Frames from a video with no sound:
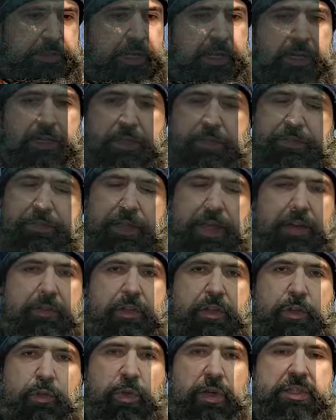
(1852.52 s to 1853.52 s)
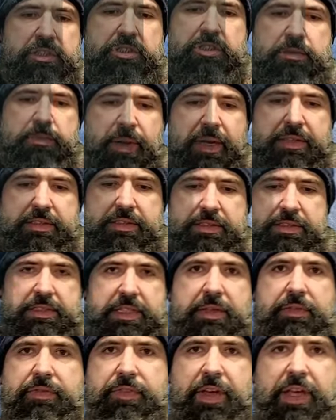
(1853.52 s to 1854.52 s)
yeah, if you have any questions about the
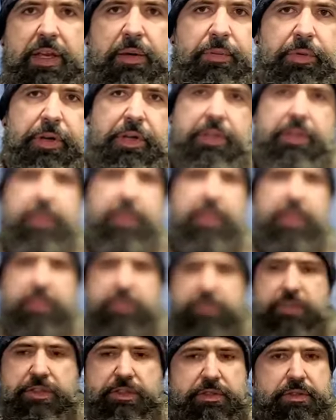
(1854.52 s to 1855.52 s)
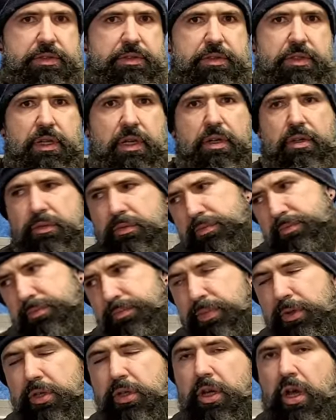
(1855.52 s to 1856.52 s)
seam phantom or anything, just, you know,
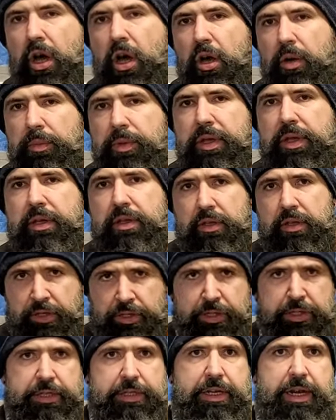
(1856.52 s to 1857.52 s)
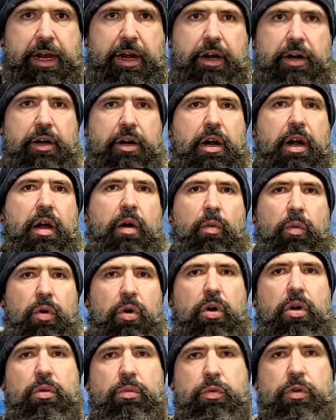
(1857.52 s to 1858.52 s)
put a comment. Gary or I
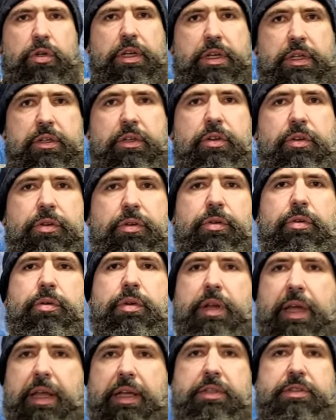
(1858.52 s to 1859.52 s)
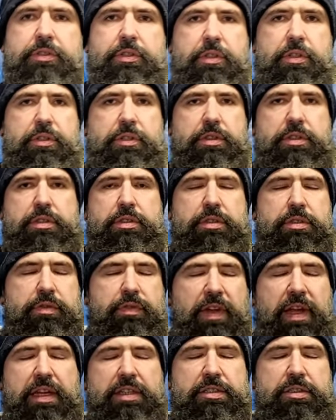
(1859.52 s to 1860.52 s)
won, we'll get to you and answer it just as
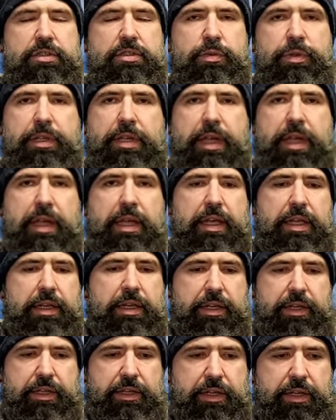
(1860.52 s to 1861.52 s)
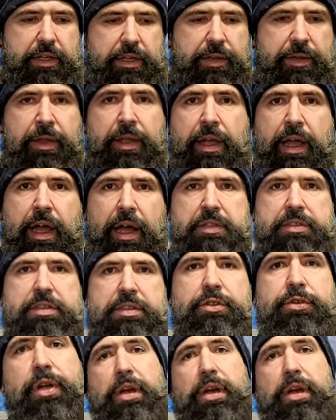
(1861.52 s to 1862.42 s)
fast as we can. And uh, I'll see you